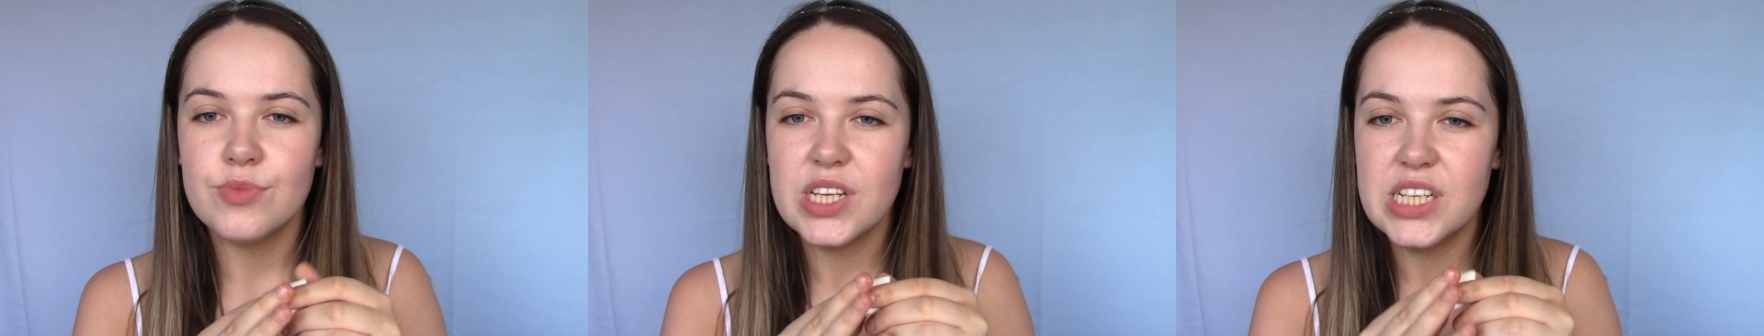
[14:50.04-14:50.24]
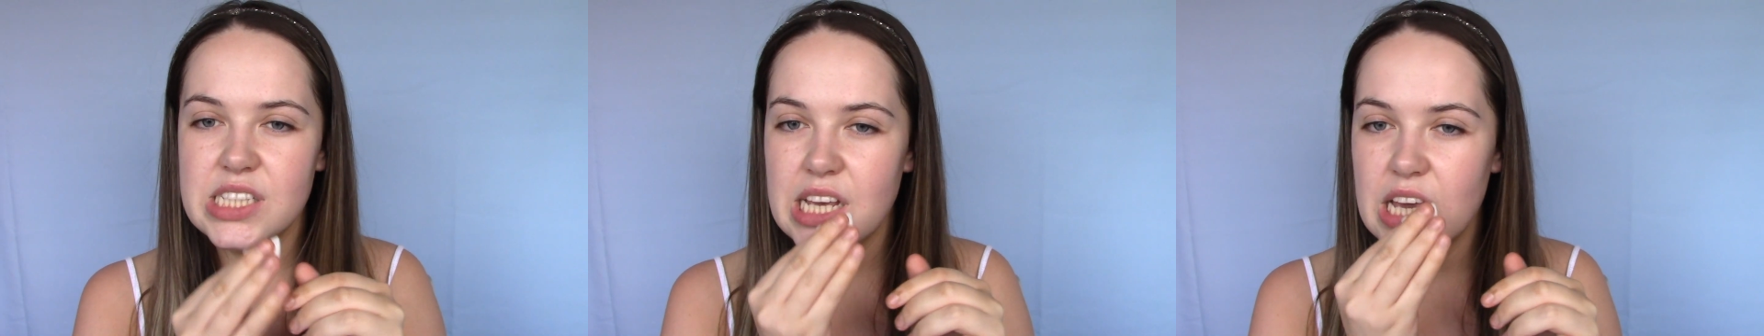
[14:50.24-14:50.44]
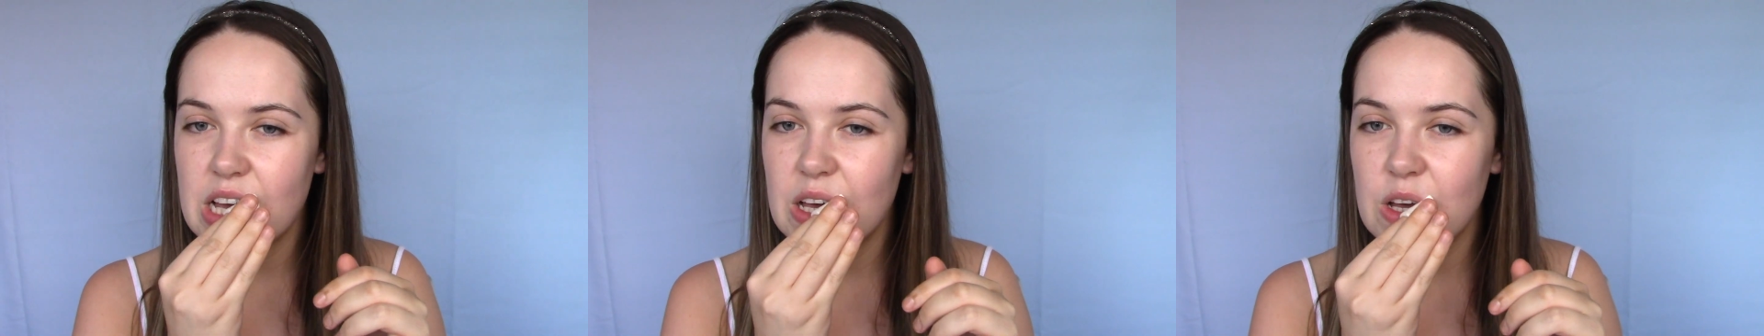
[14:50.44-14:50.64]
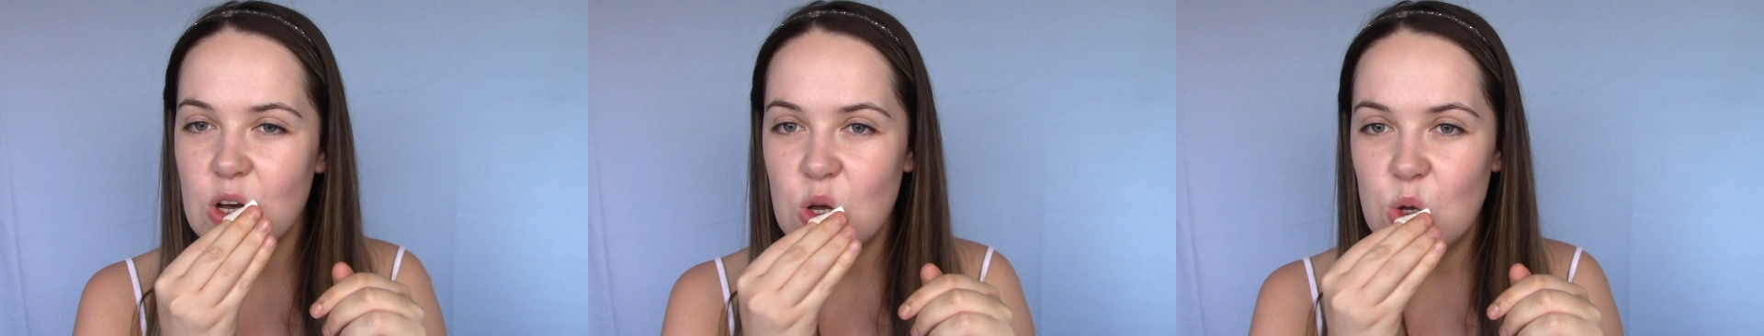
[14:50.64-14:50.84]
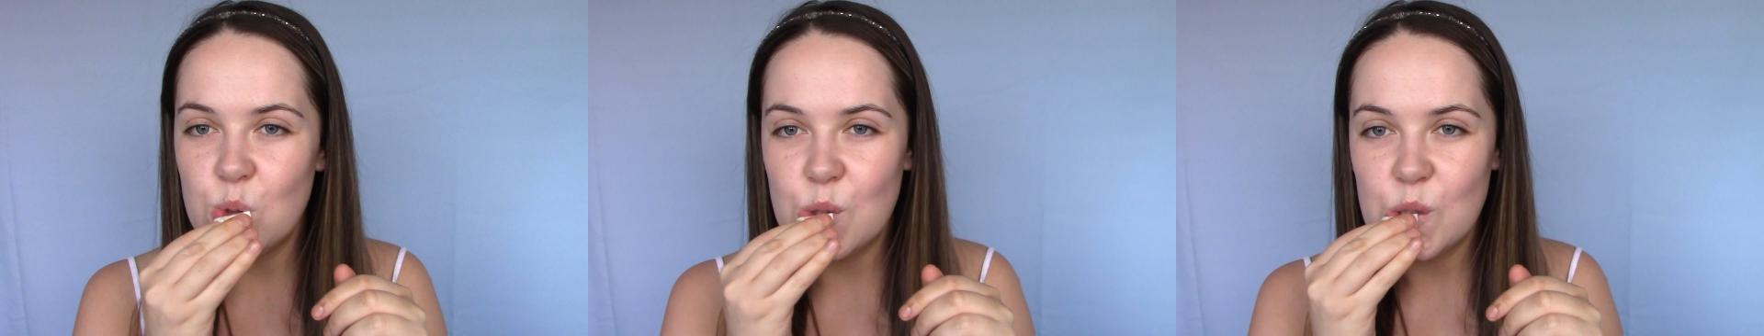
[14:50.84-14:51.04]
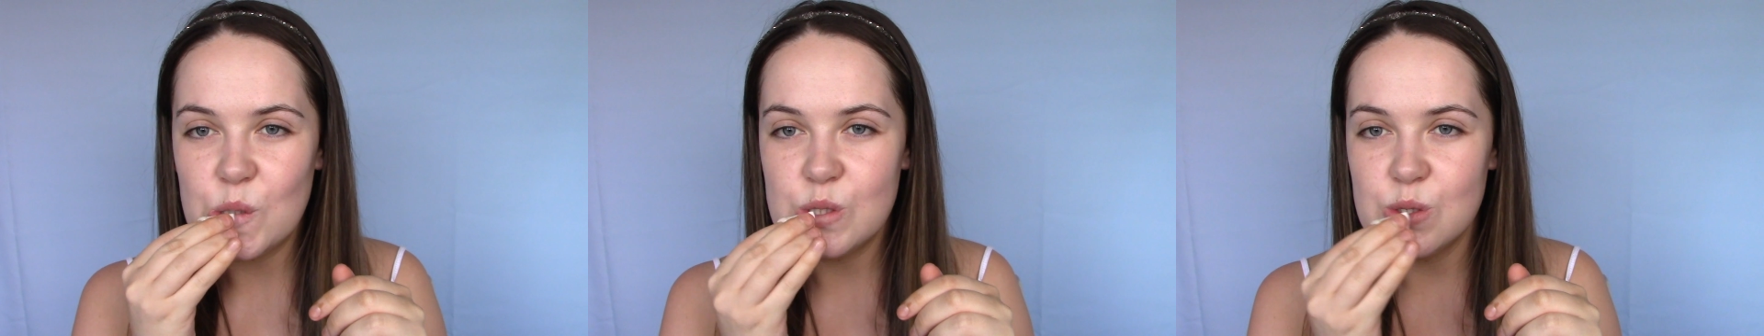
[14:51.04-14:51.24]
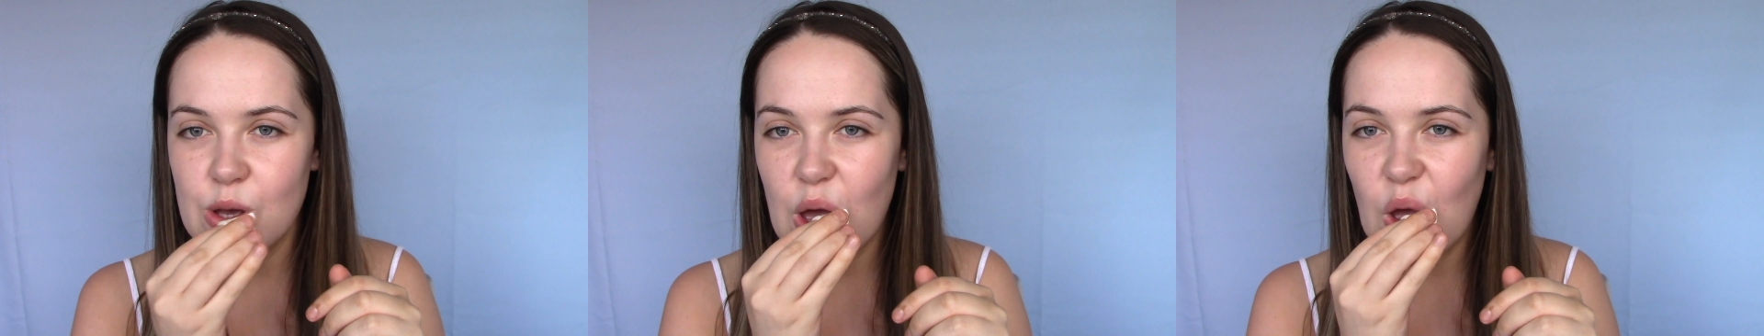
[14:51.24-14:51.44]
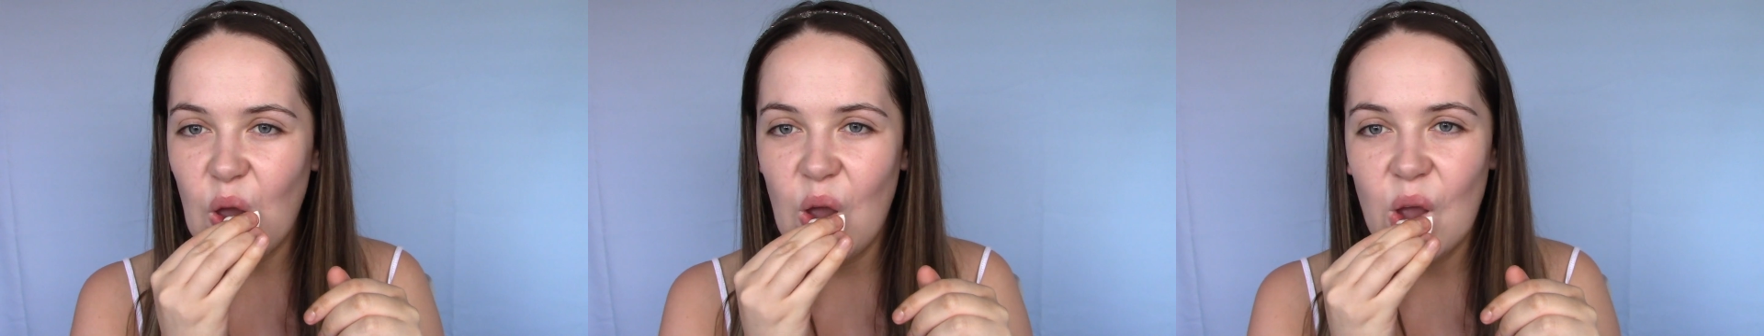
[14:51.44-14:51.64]
take it off this
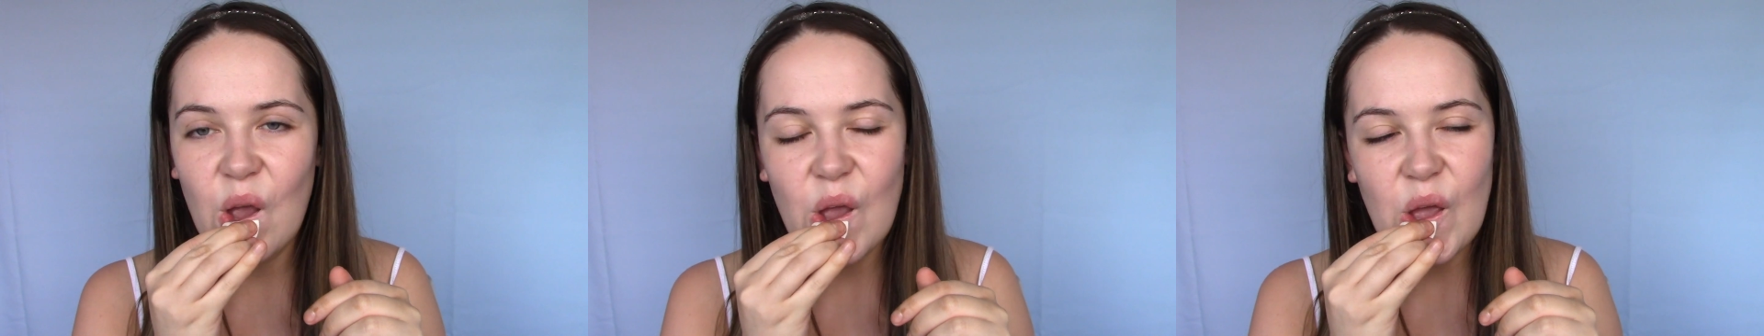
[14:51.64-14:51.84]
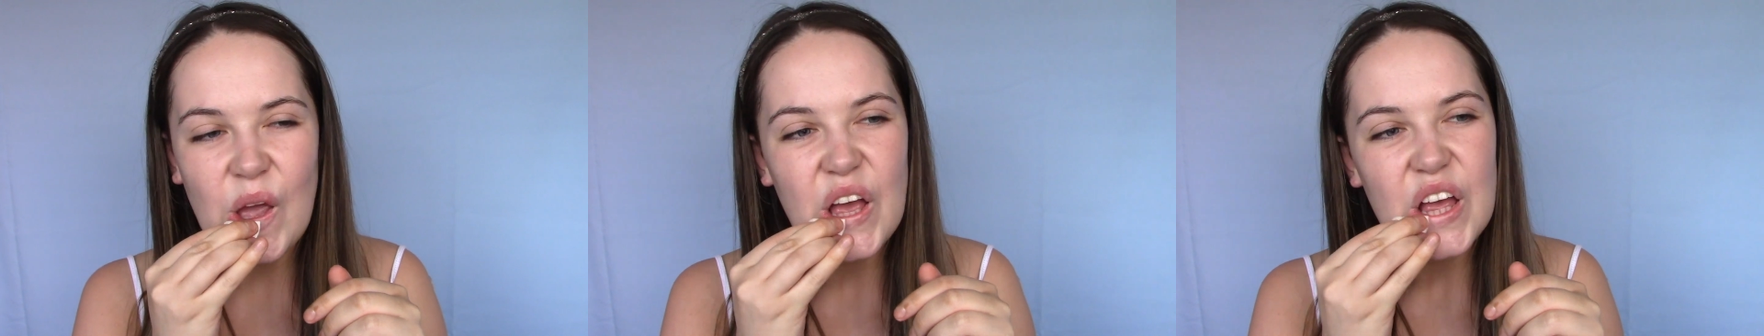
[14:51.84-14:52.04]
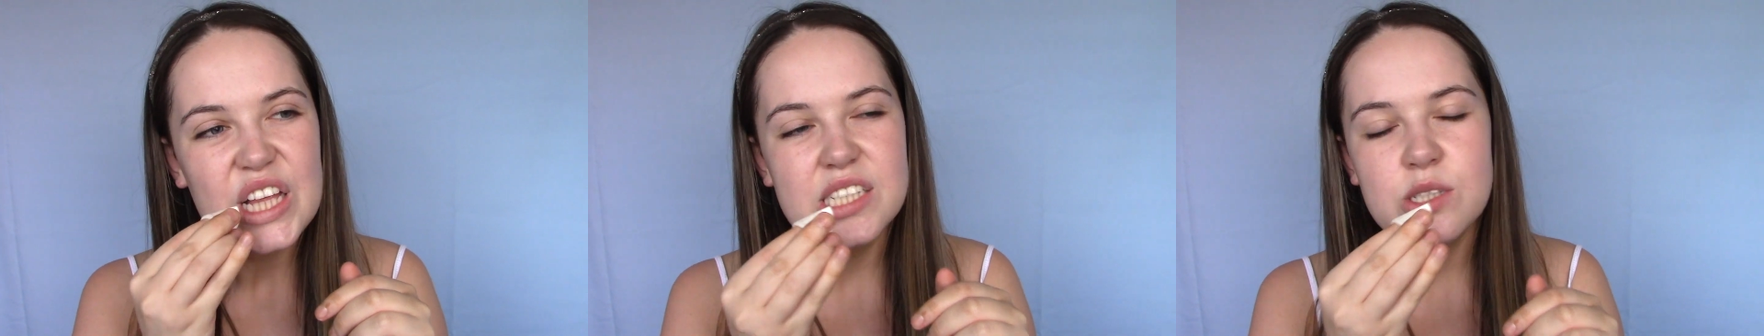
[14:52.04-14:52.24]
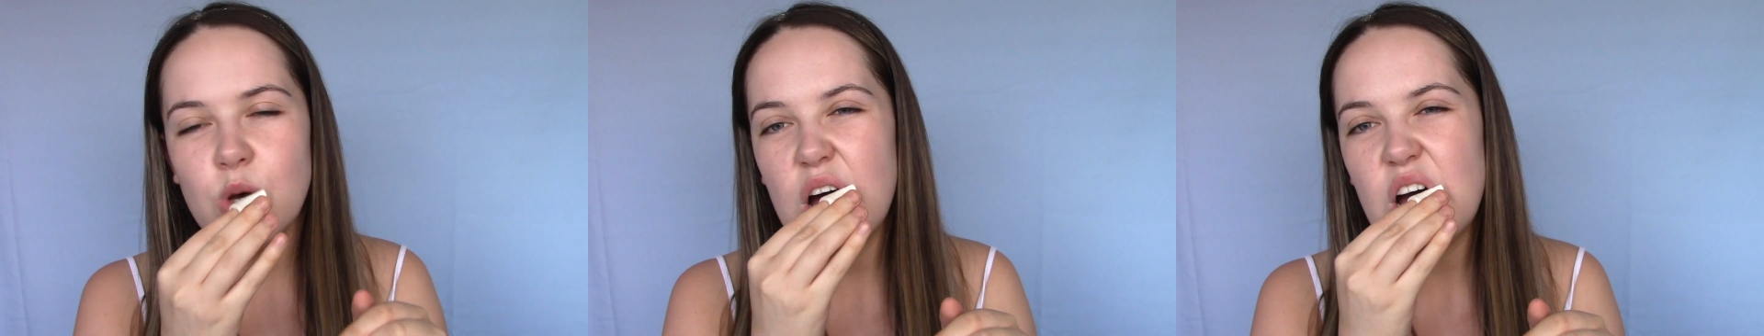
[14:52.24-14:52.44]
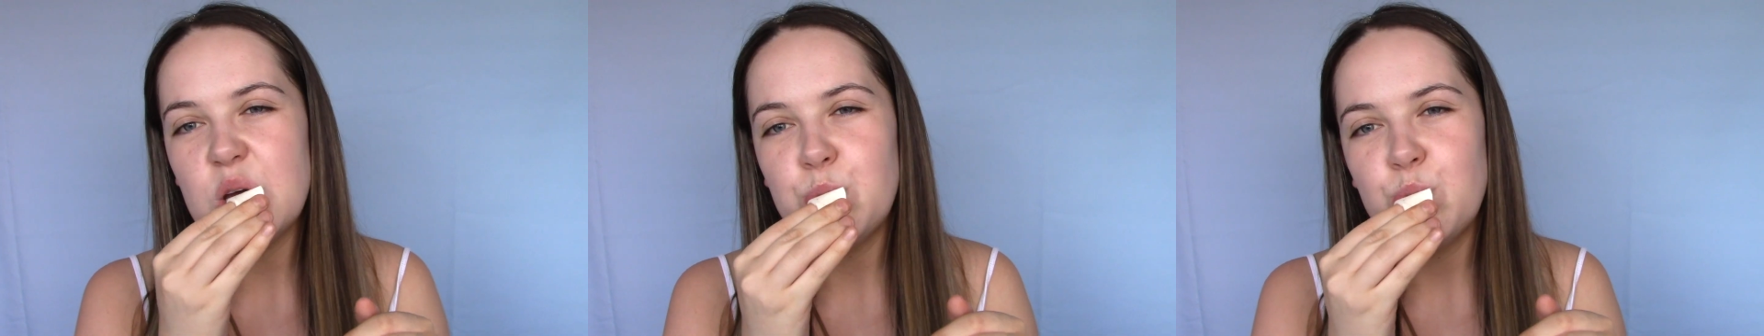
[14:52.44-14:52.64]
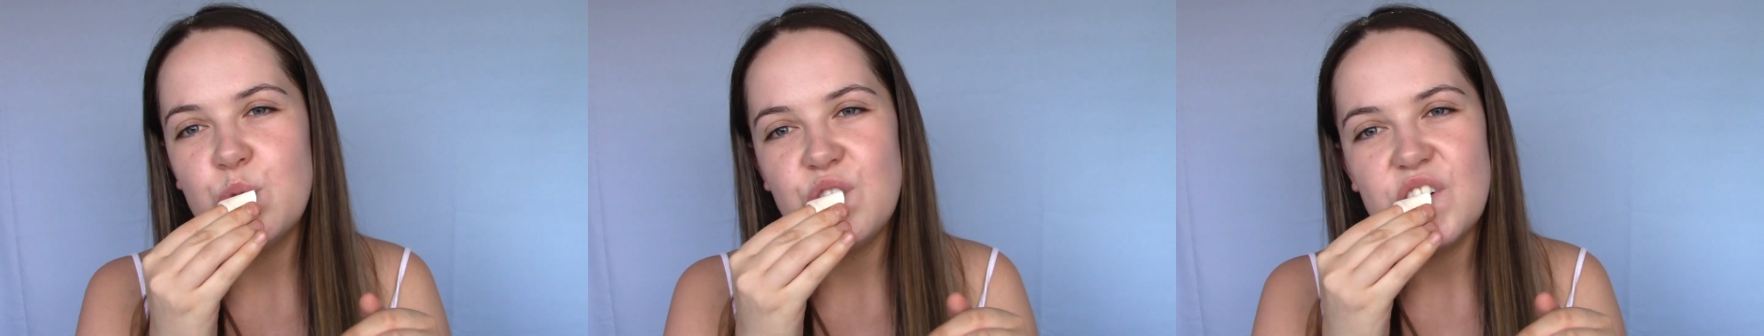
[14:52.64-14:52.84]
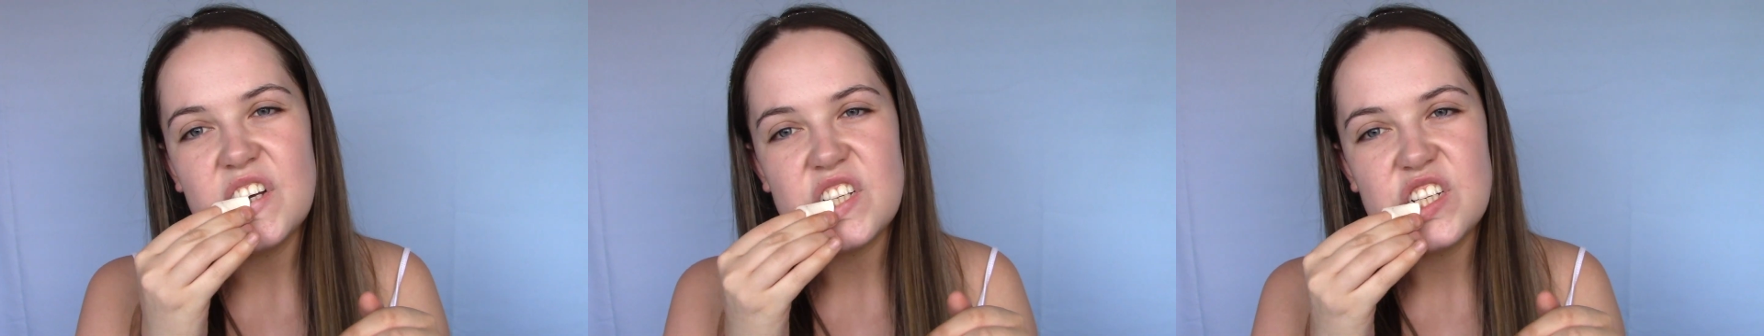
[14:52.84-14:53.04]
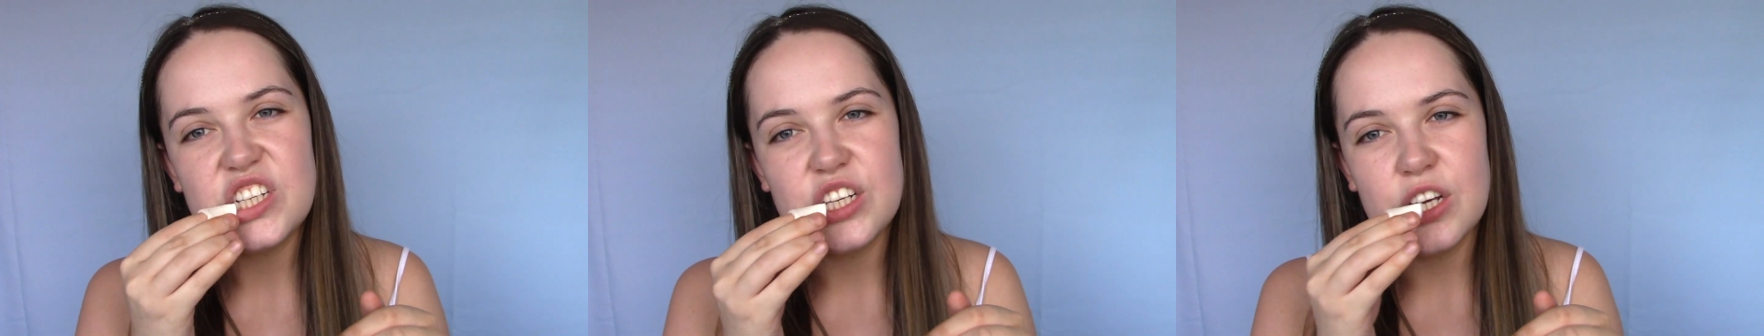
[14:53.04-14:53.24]
way. That's what I prefer
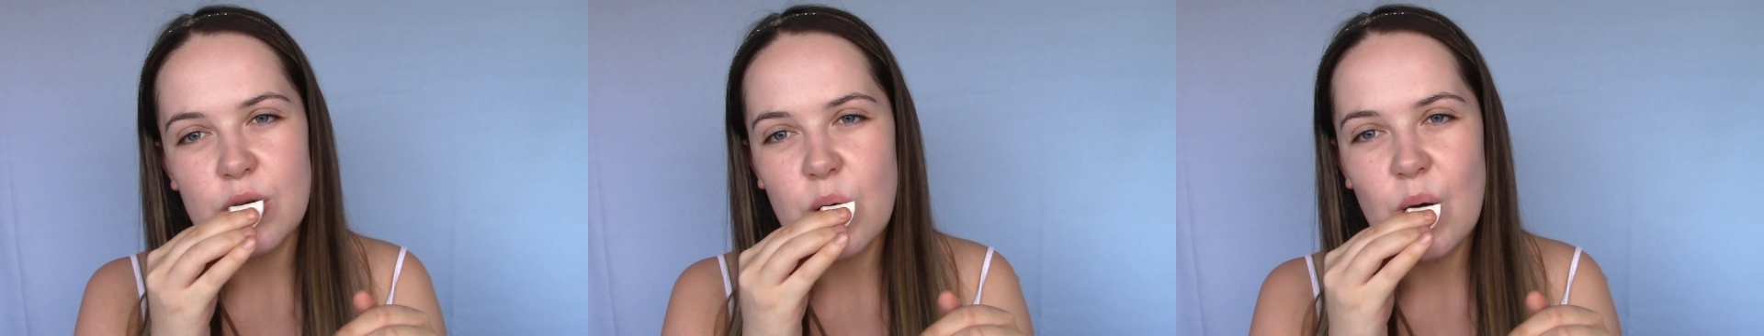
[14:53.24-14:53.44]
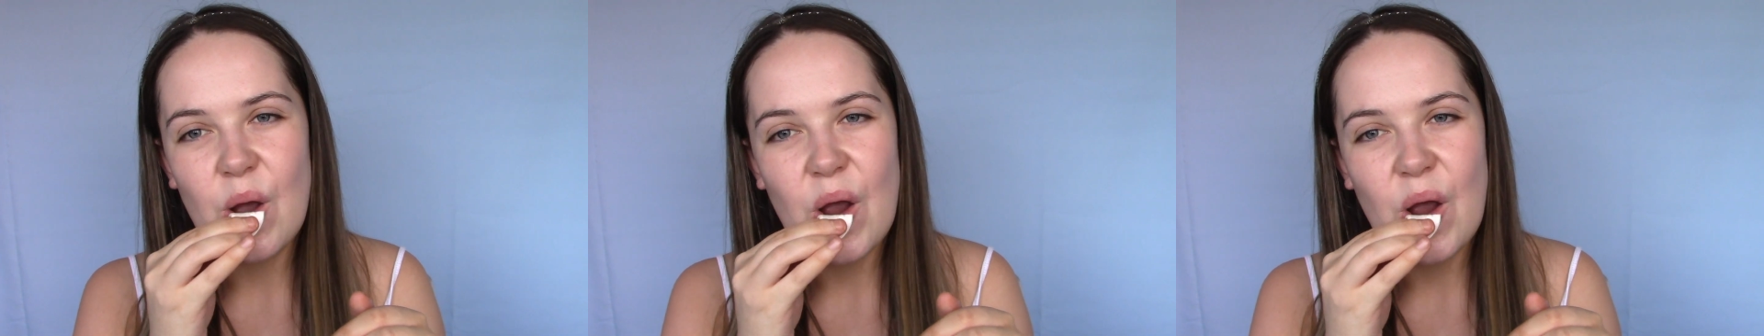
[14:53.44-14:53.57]
to do.